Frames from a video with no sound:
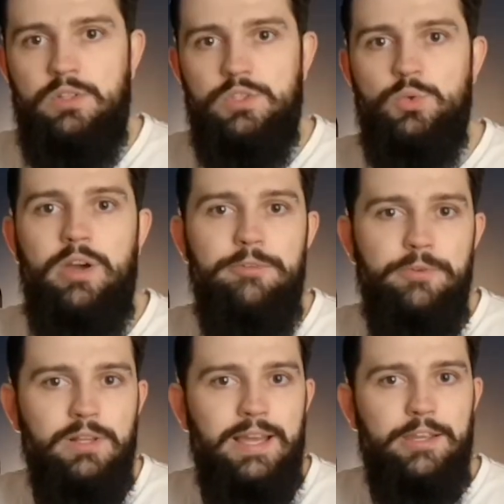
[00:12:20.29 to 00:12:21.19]
So I
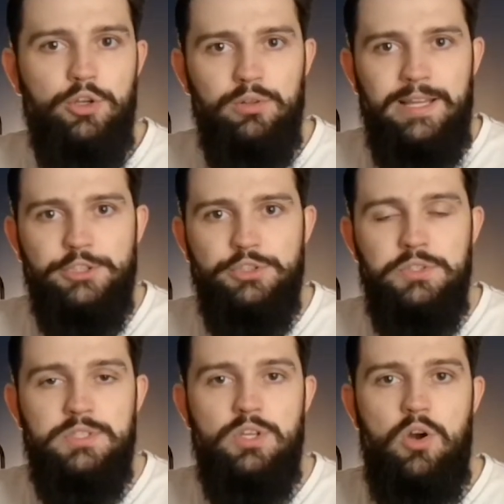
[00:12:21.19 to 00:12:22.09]
feel like
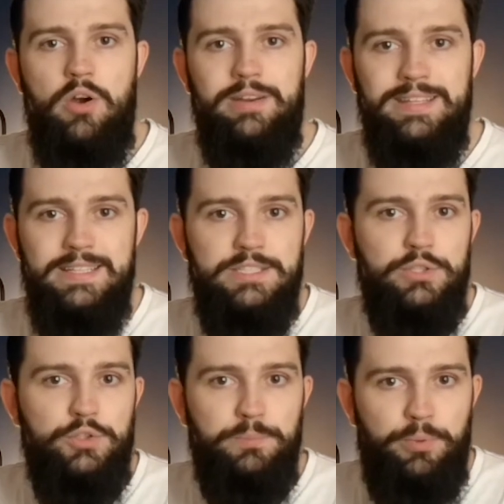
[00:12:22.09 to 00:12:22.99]
collections are easier
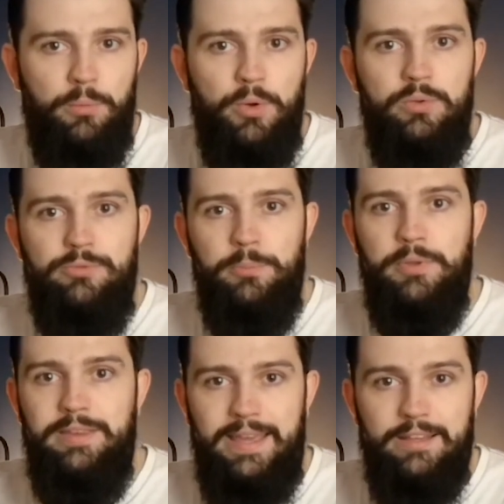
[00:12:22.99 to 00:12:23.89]
to promote from the
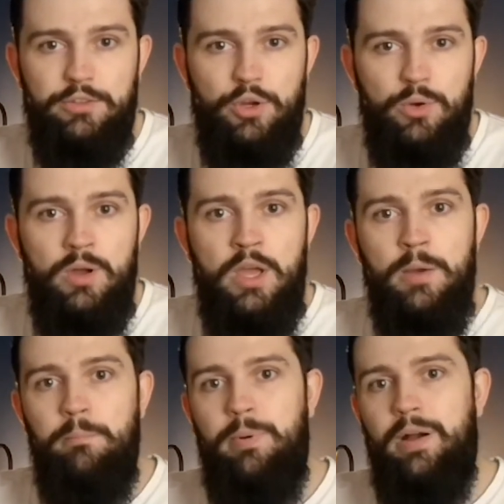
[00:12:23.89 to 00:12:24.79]
get-go,
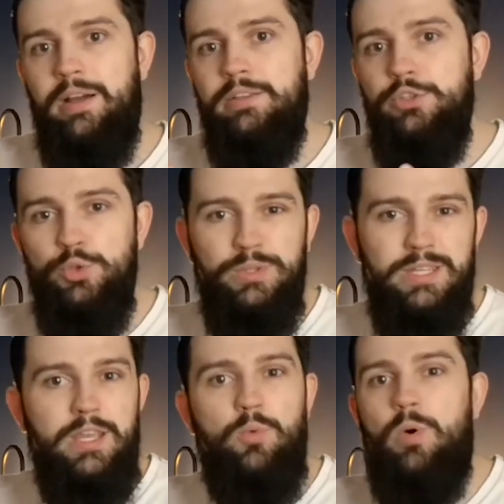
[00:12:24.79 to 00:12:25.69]
but
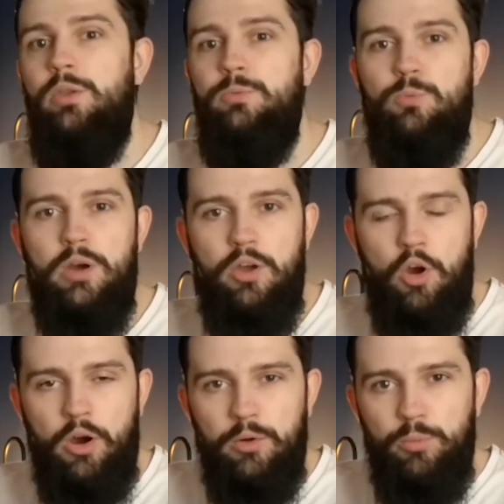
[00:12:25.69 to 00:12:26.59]
unique one-of-one
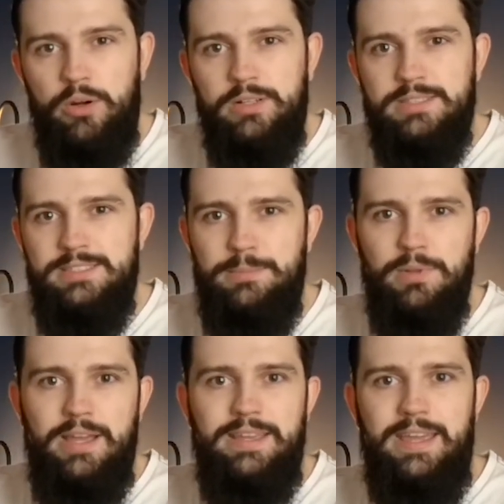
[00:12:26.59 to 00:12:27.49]
artworks seem
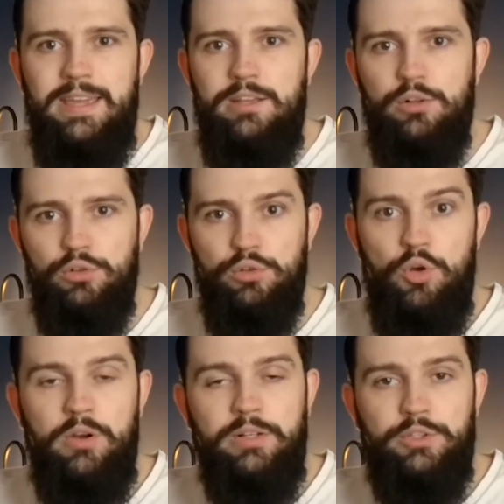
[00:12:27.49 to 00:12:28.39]
like a
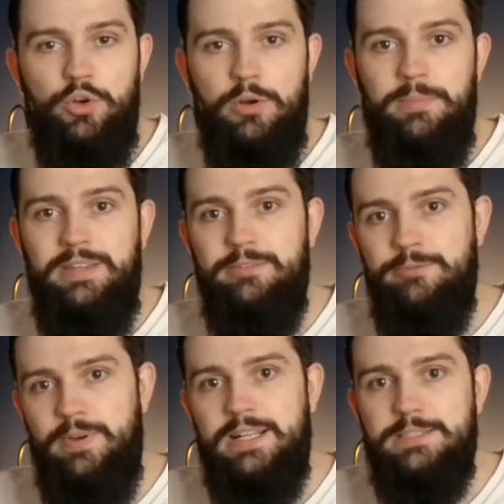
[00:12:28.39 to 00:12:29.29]
long-term
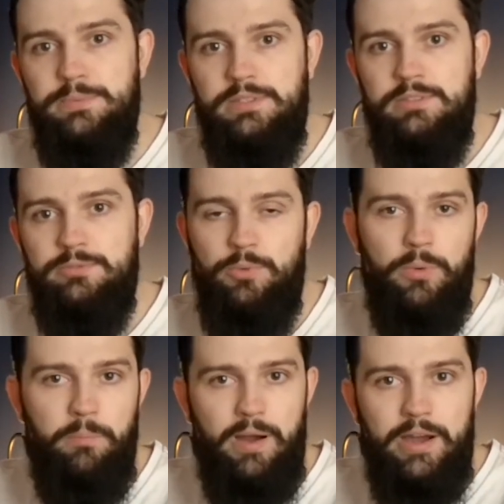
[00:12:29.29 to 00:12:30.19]
investment for
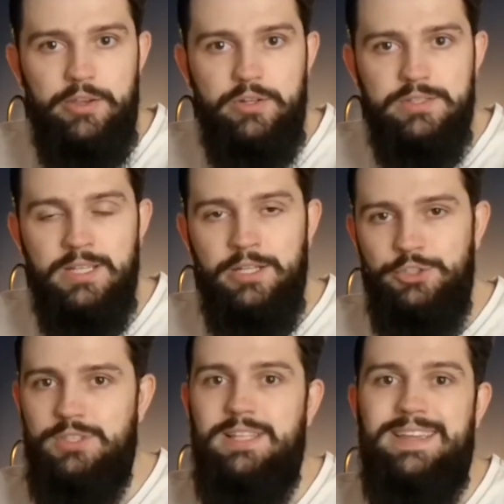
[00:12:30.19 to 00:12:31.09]
buyers,
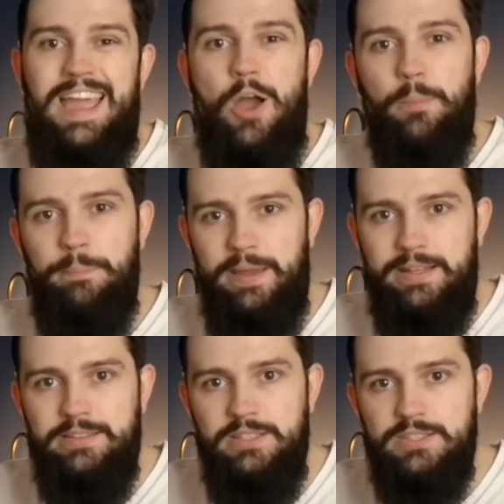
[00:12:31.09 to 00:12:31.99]
just like how
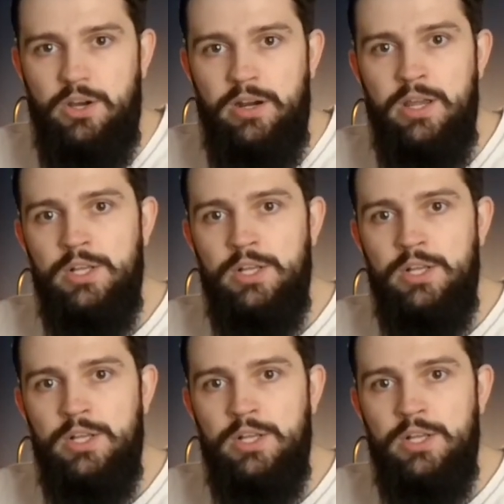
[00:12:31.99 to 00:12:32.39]
paintings are.